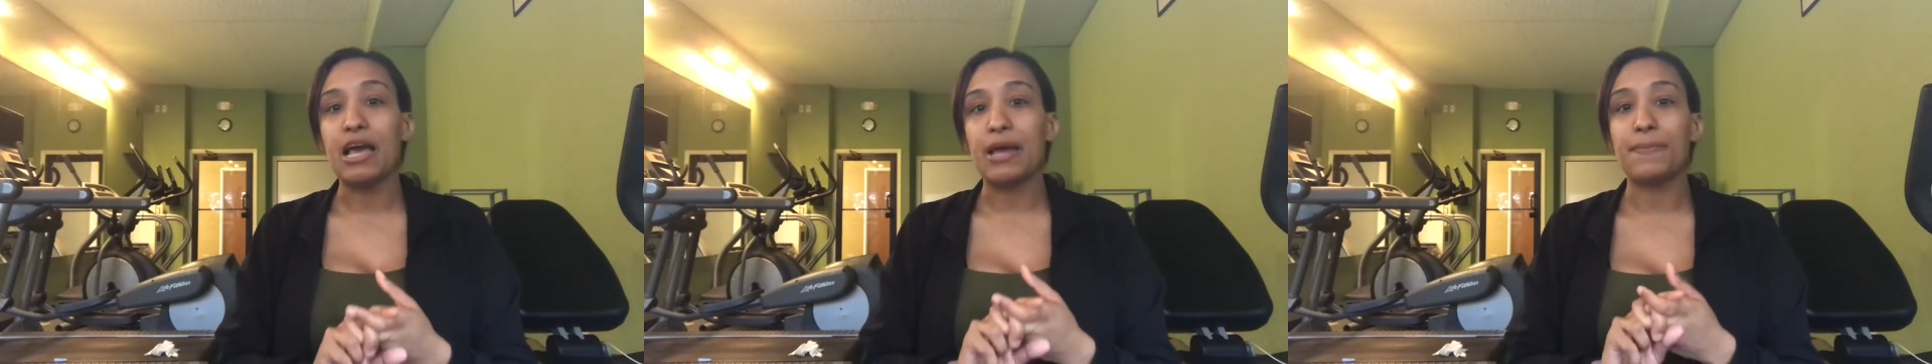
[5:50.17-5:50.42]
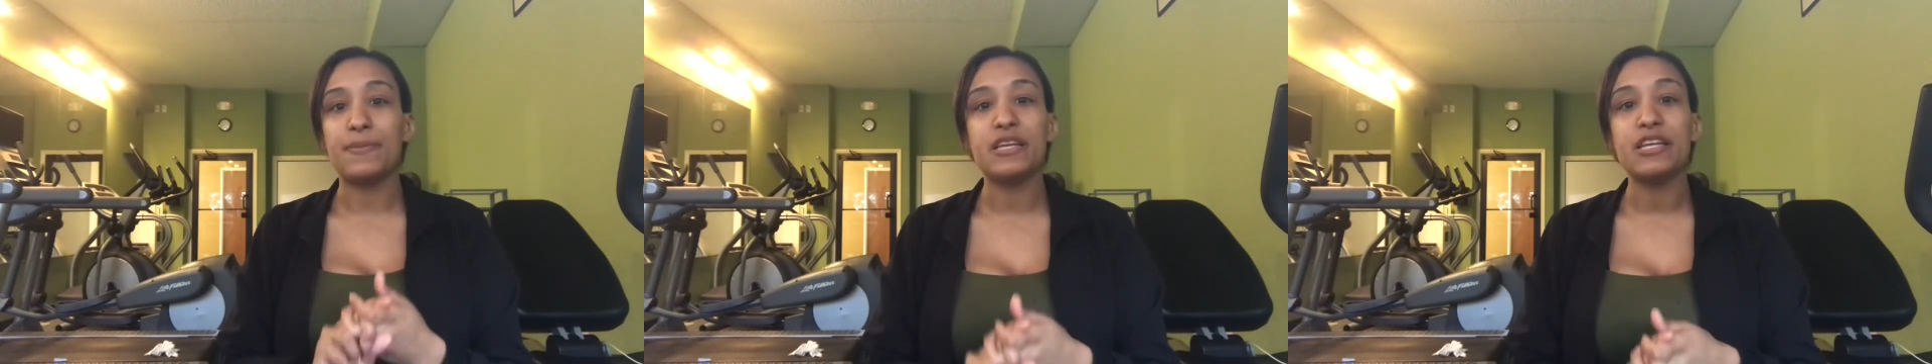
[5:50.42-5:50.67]

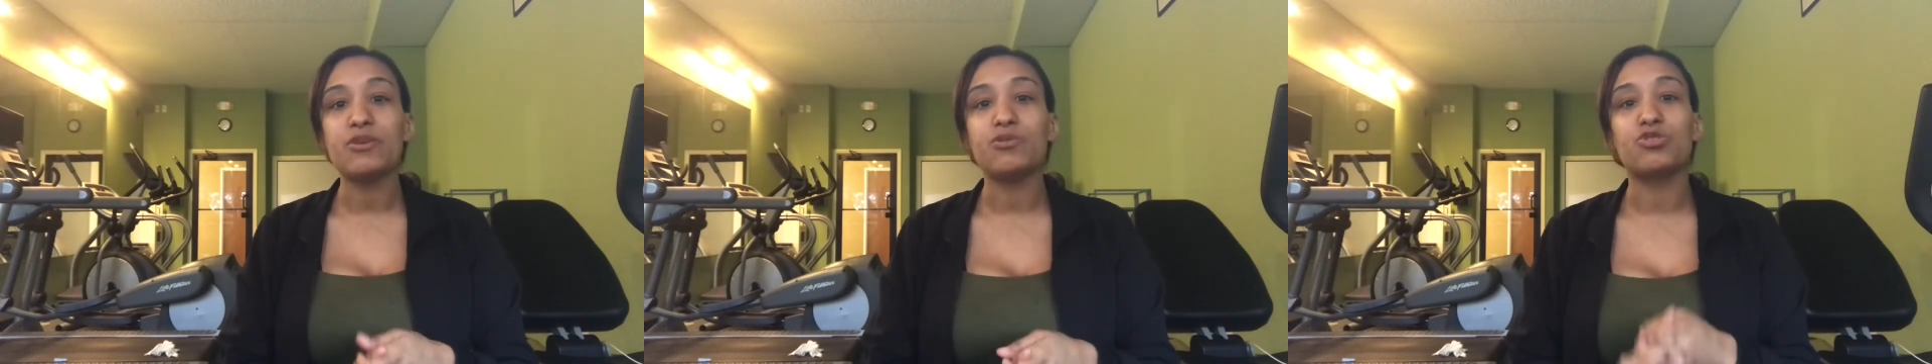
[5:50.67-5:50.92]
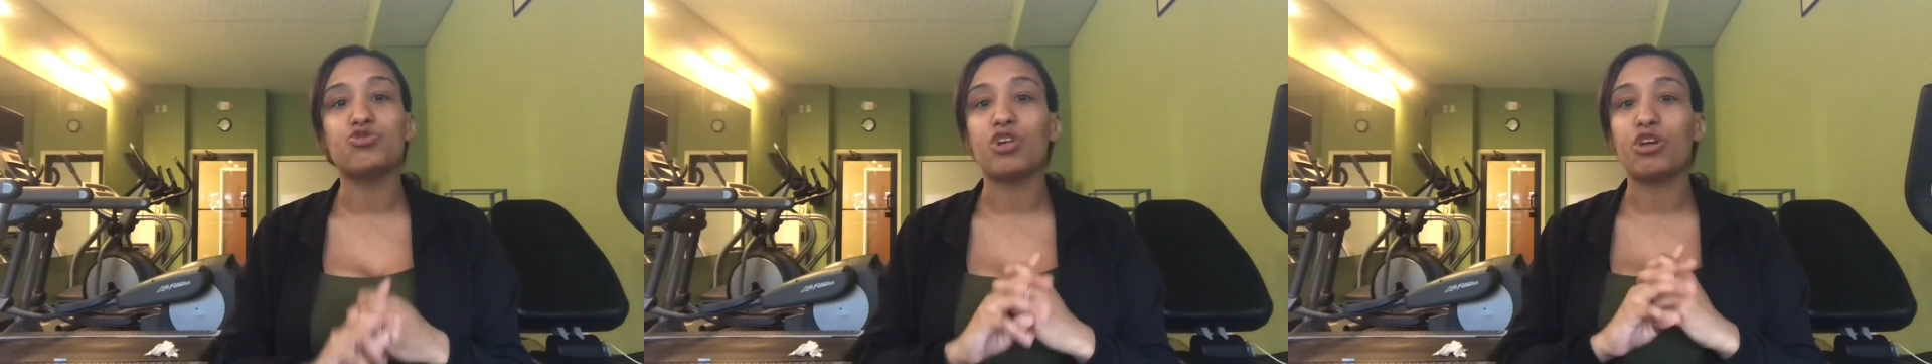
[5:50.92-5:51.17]
and media
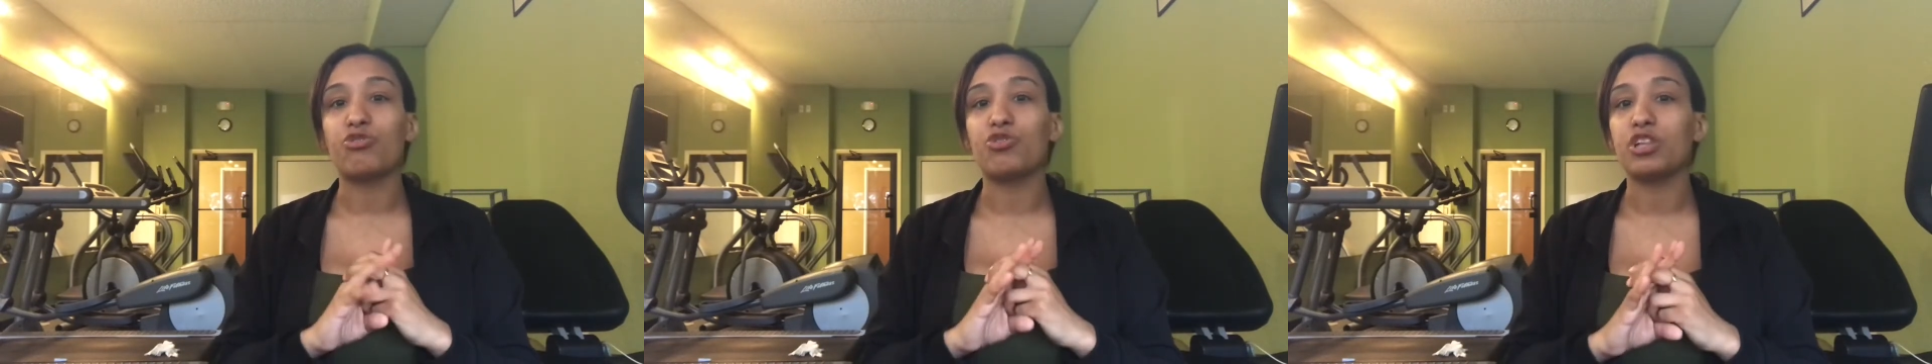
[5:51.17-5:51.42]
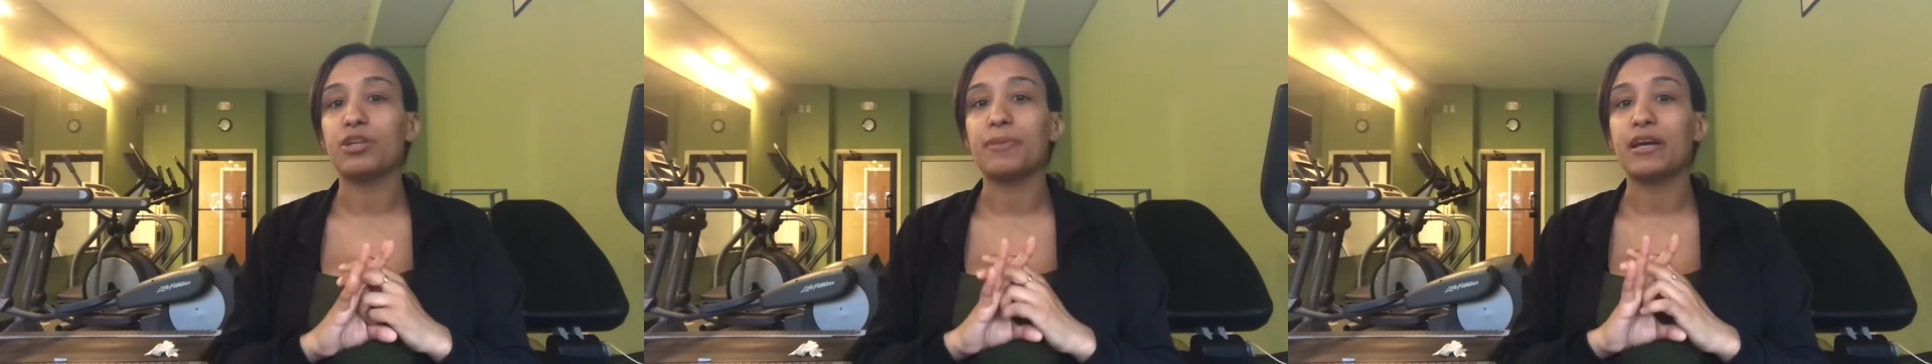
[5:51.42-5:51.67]
was like
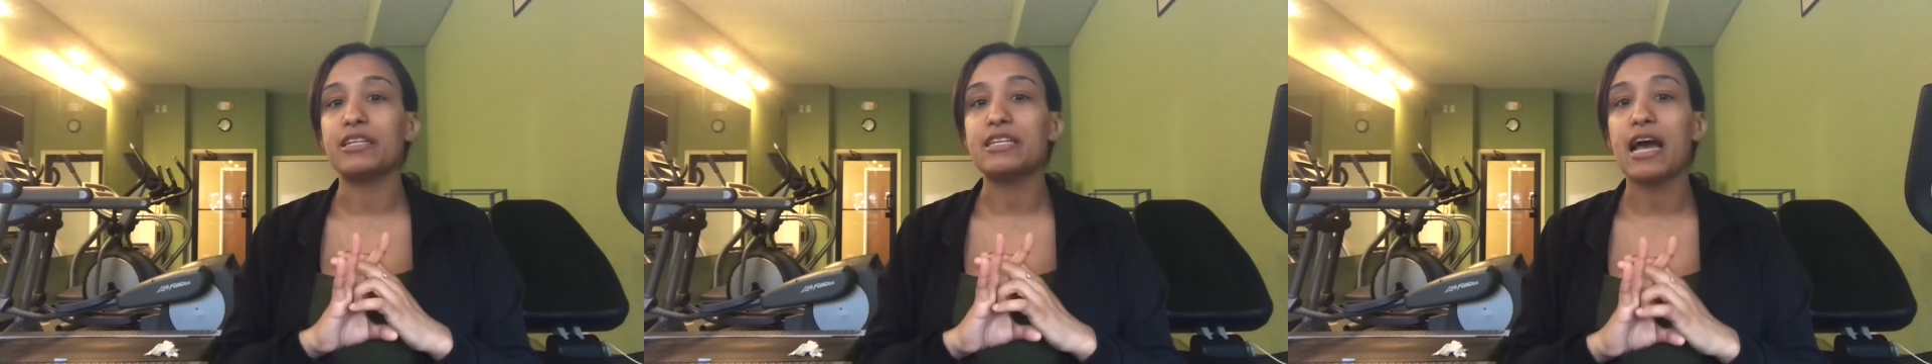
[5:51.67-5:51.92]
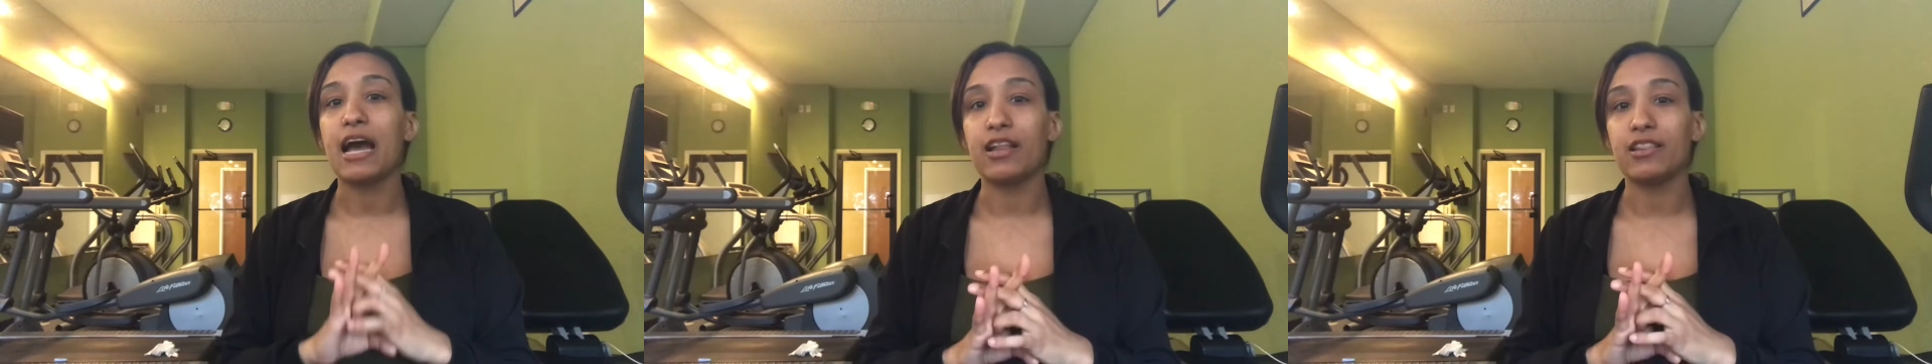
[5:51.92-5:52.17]
really my
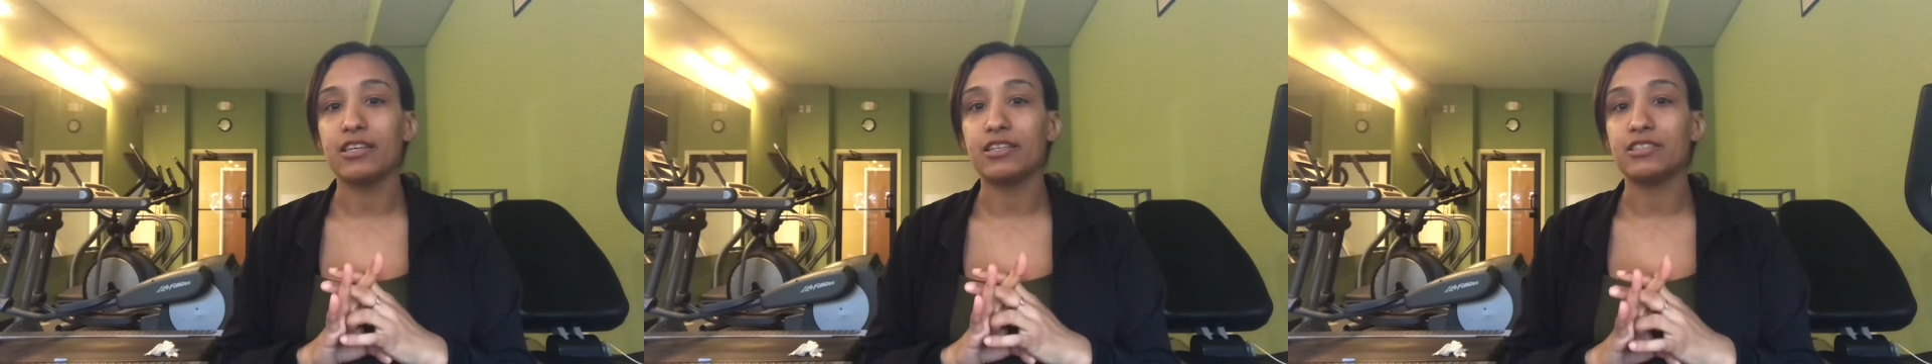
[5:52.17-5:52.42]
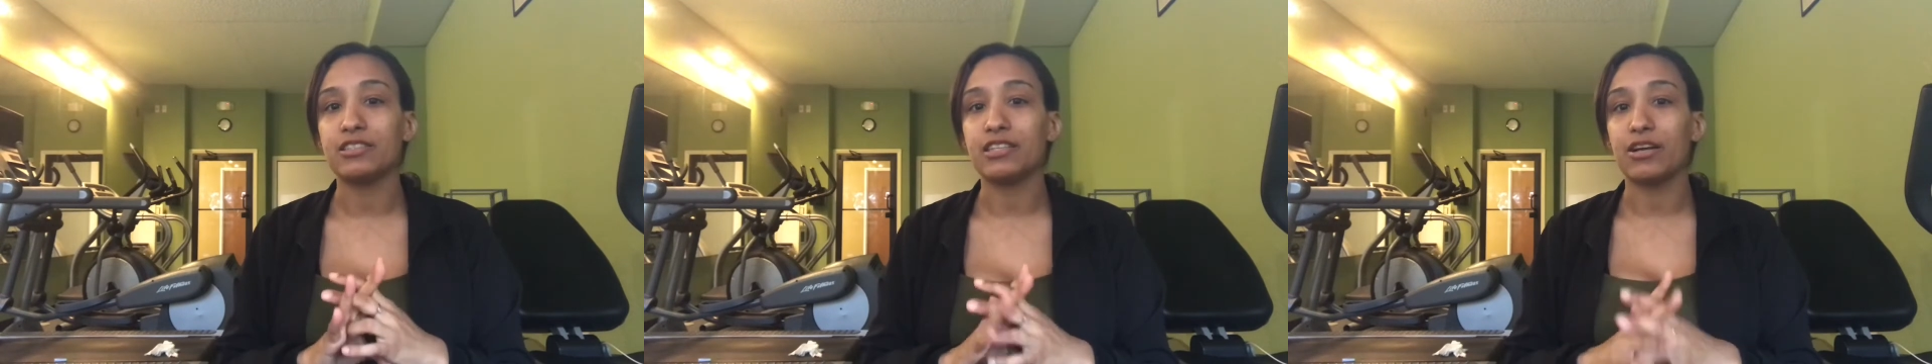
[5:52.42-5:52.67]
talent
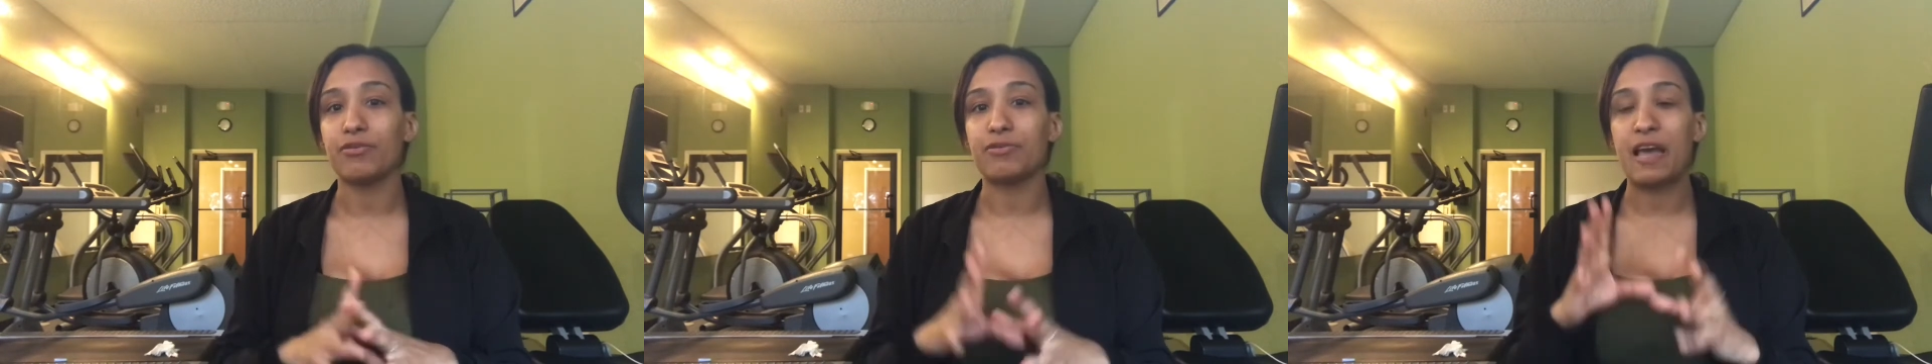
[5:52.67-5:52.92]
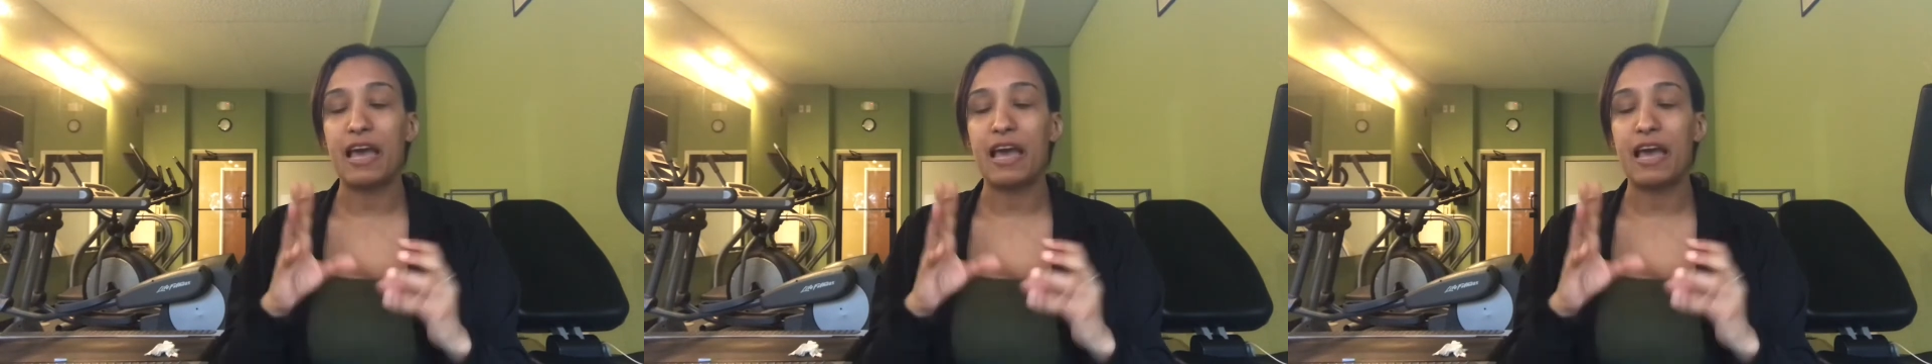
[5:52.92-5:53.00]
and stuff.